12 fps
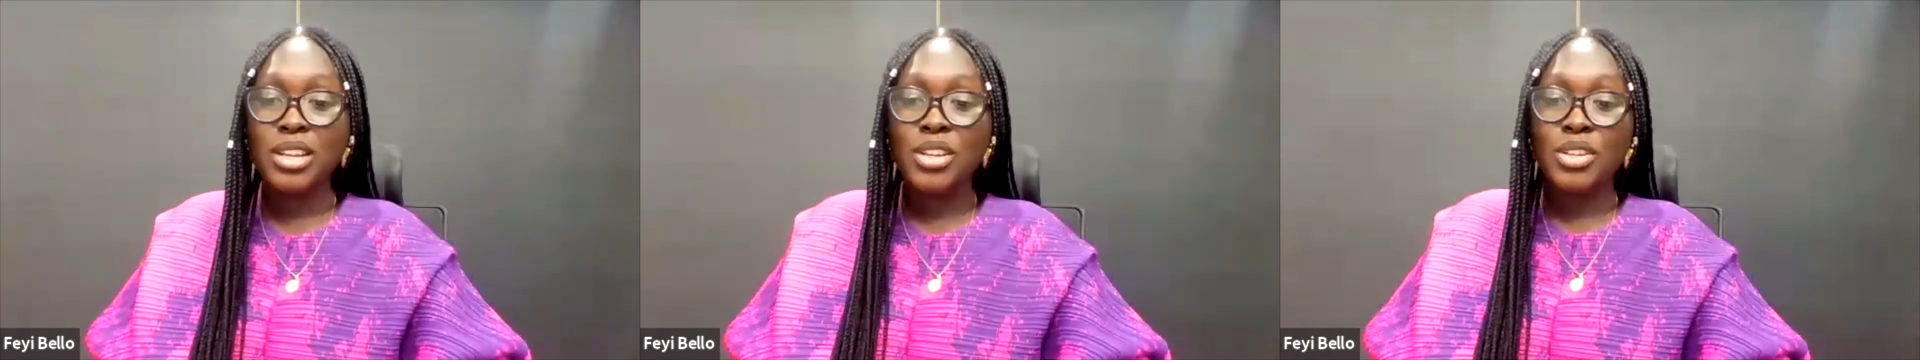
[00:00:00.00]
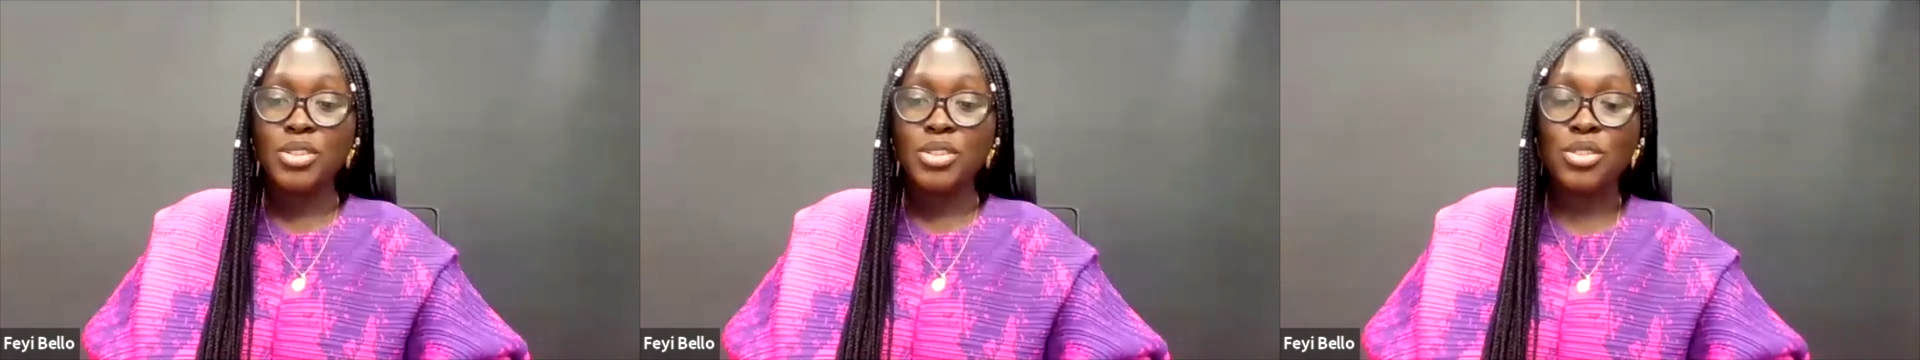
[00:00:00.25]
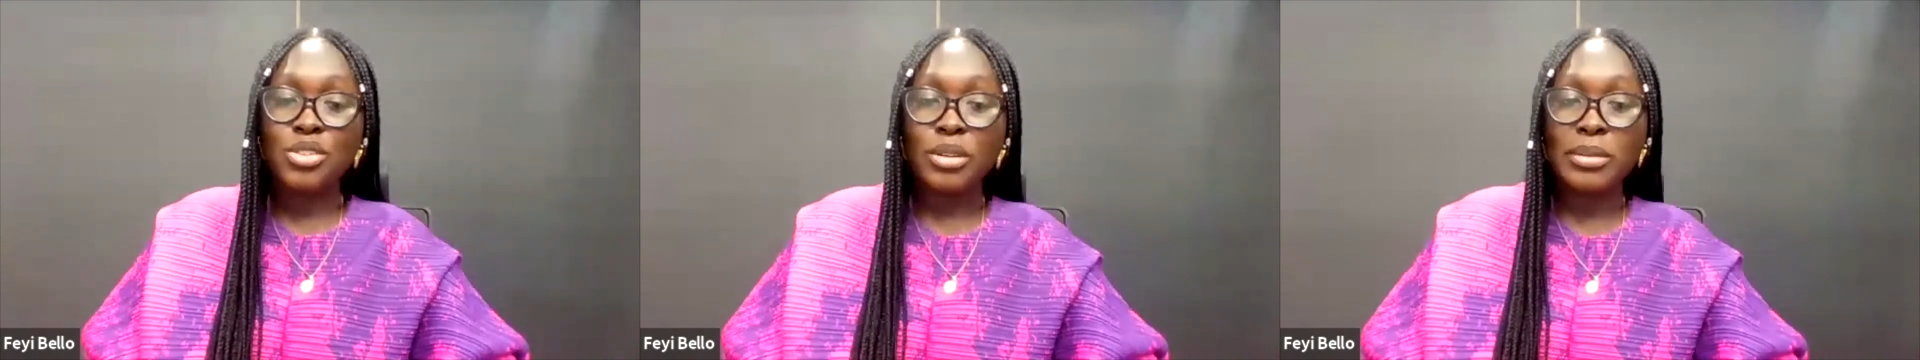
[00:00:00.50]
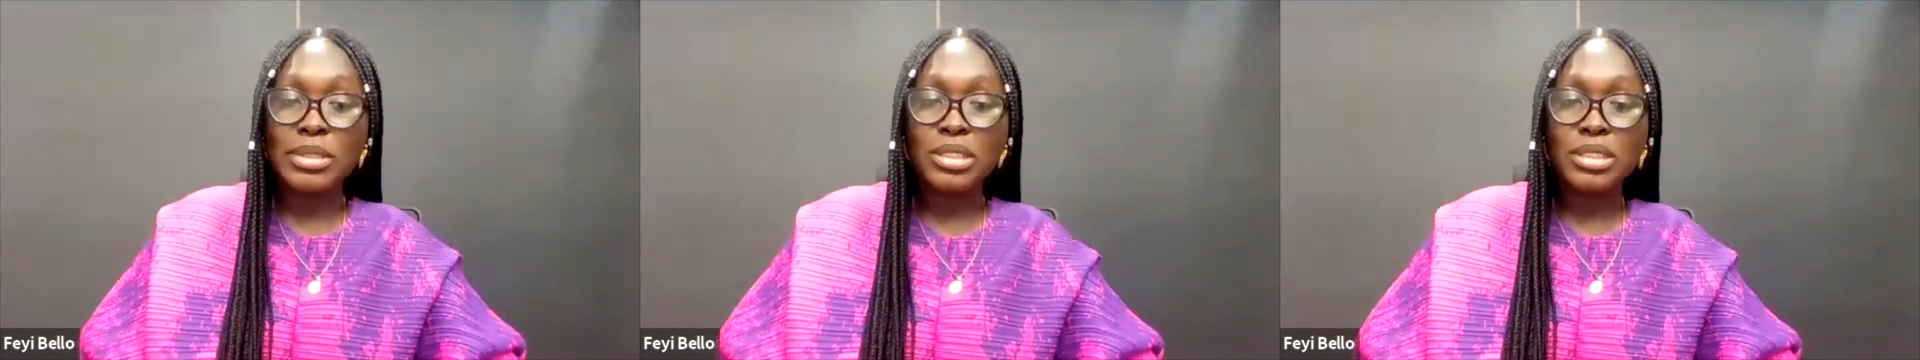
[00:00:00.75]
So sorry we
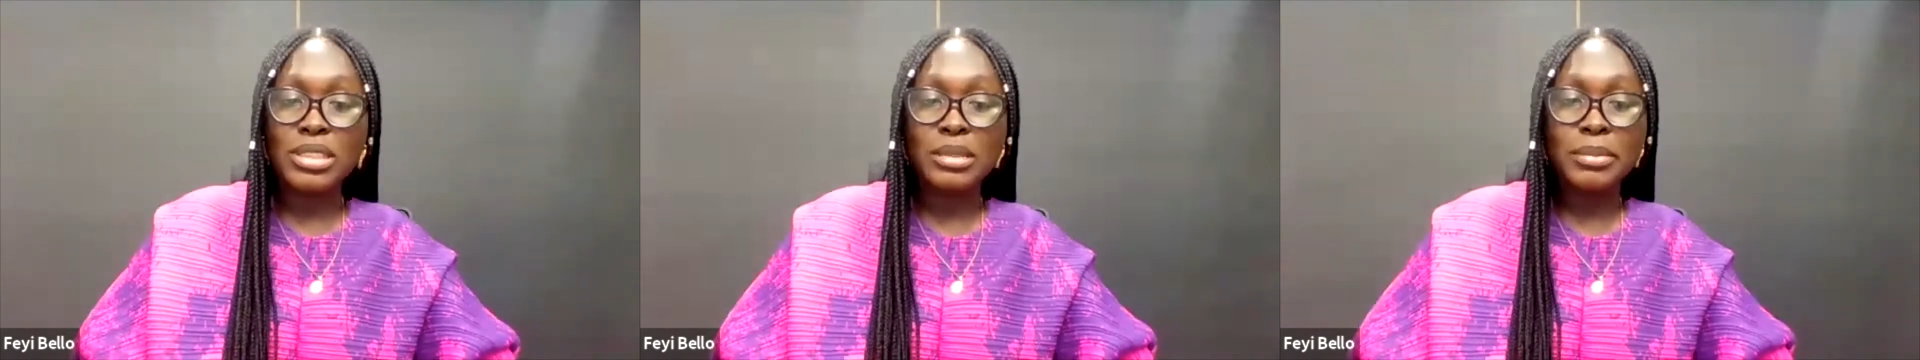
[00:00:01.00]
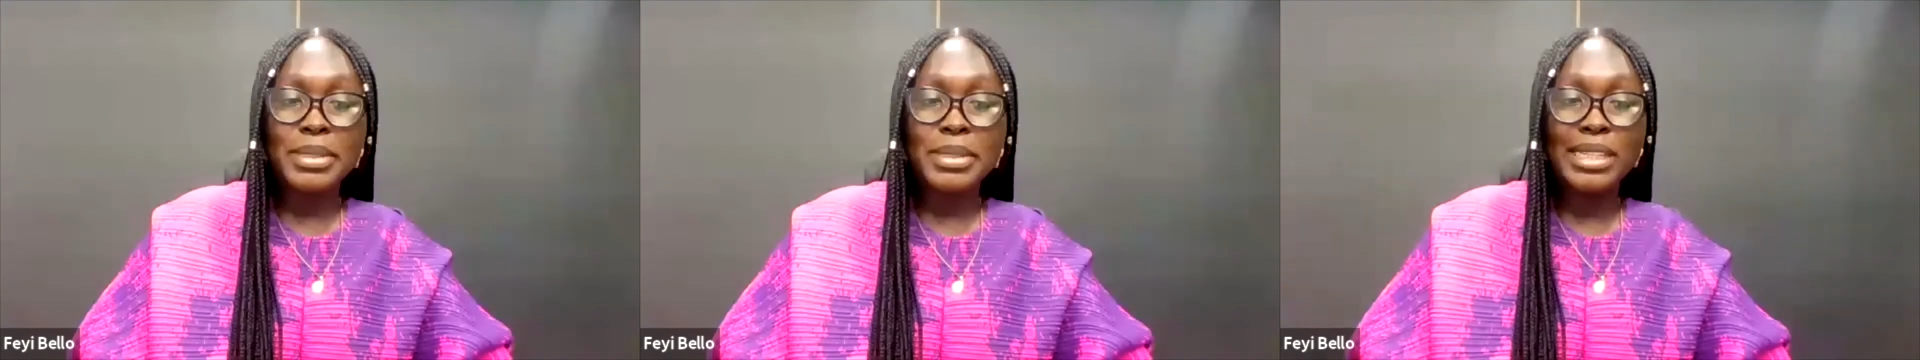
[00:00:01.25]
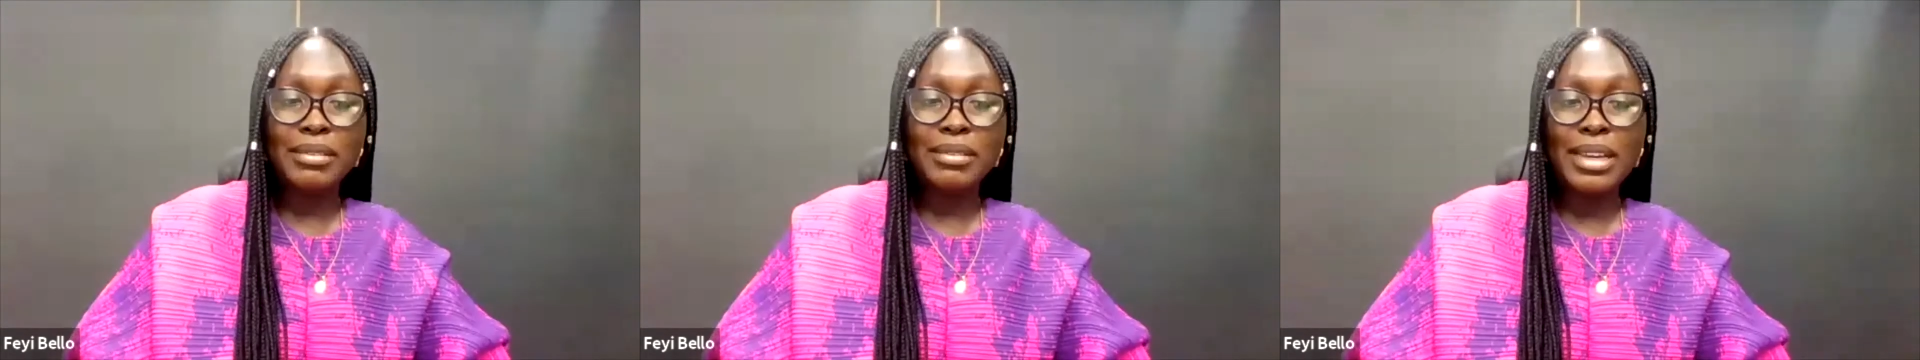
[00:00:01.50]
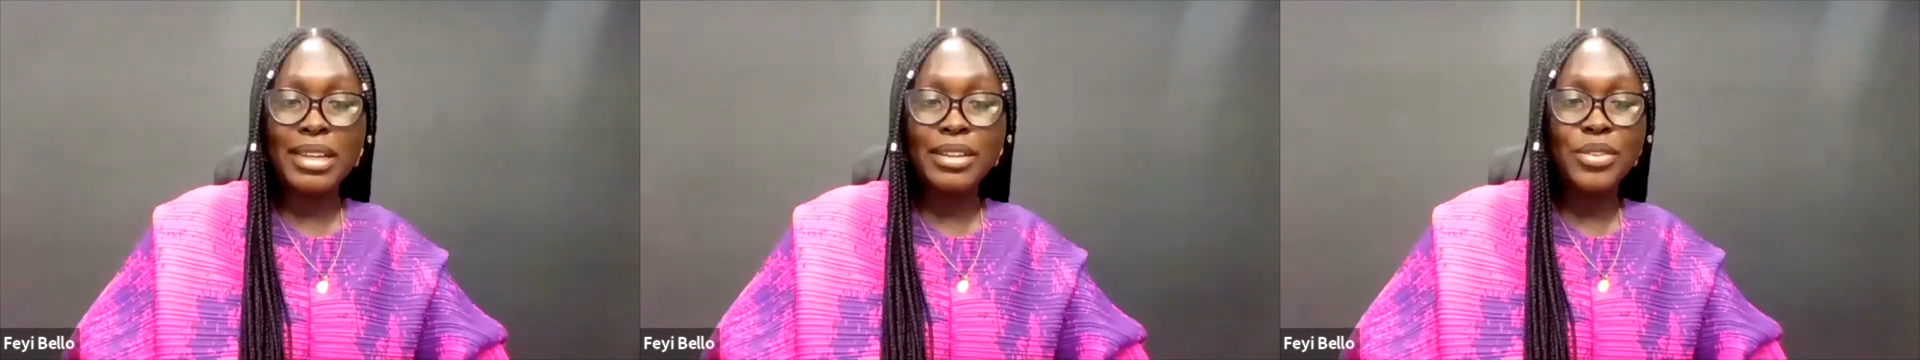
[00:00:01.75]
started a bit late. We
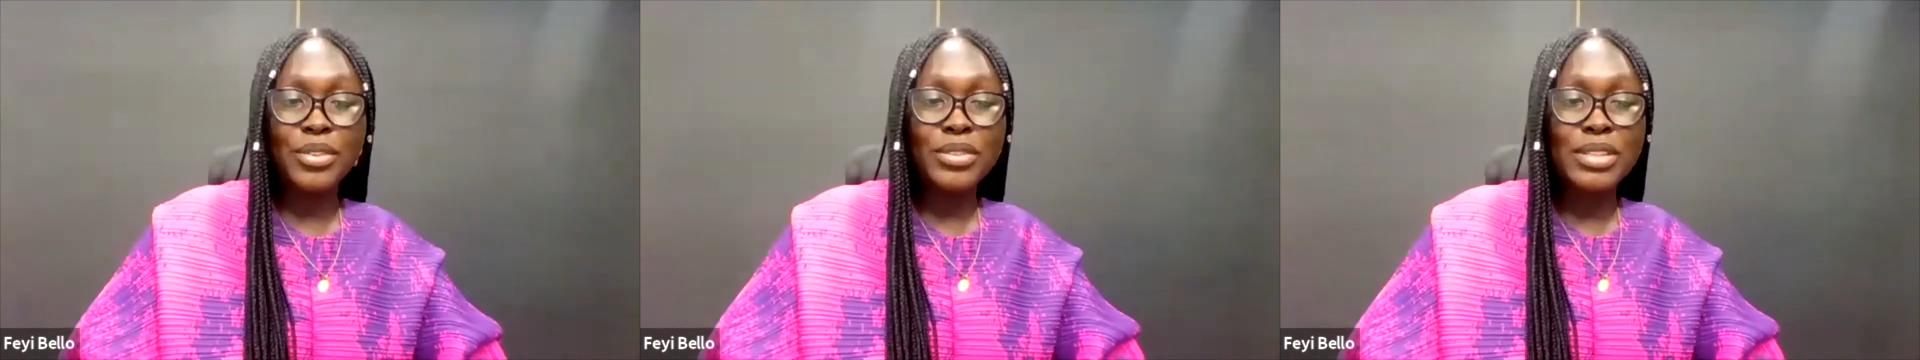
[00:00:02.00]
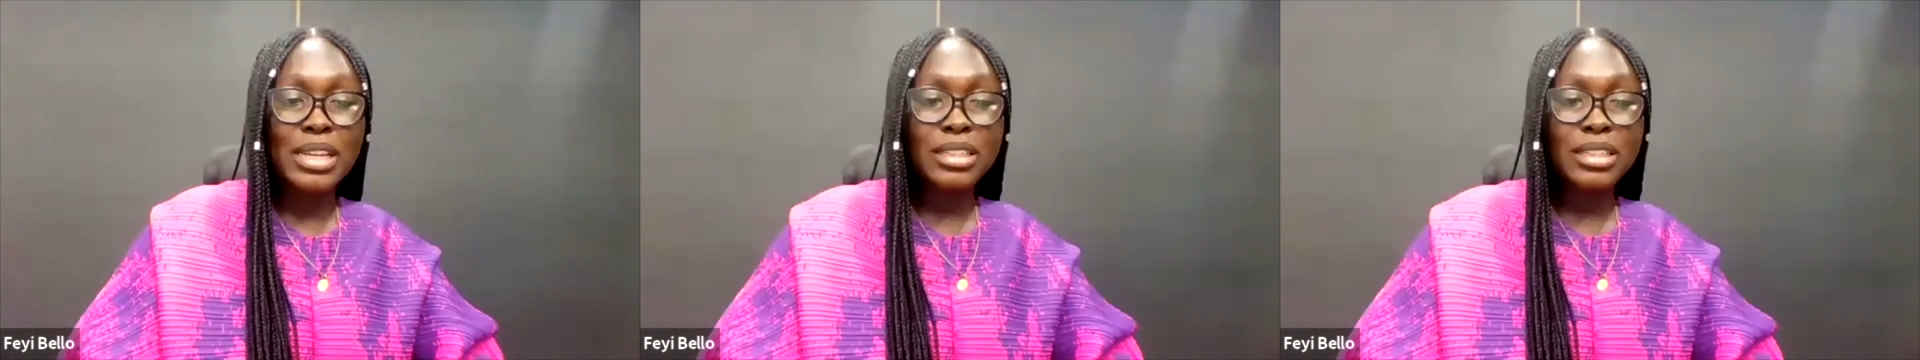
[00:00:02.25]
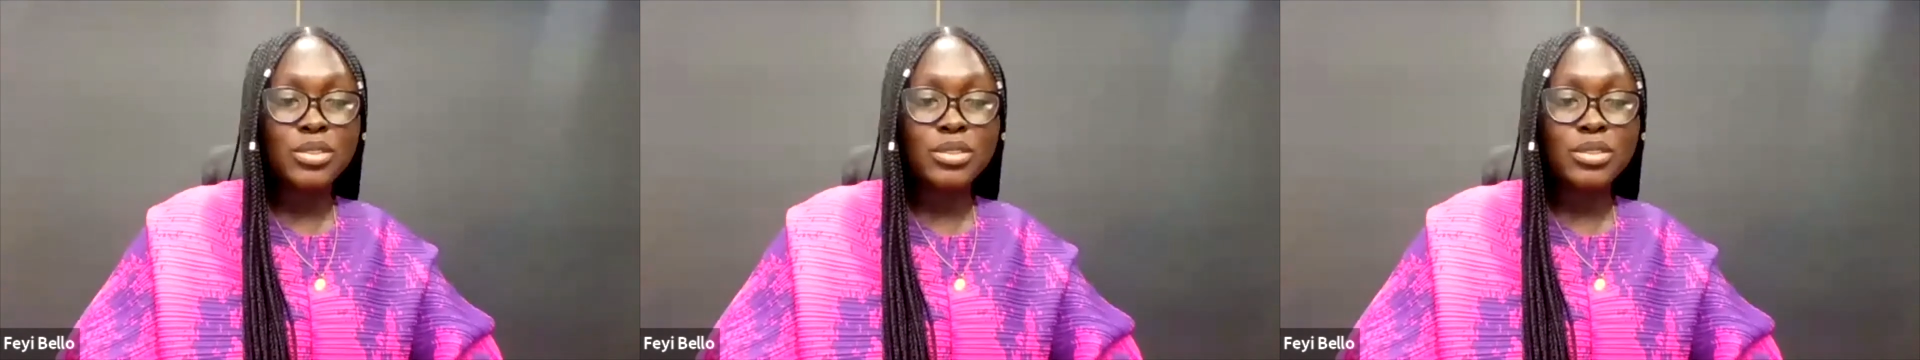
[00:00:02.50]
had a few technical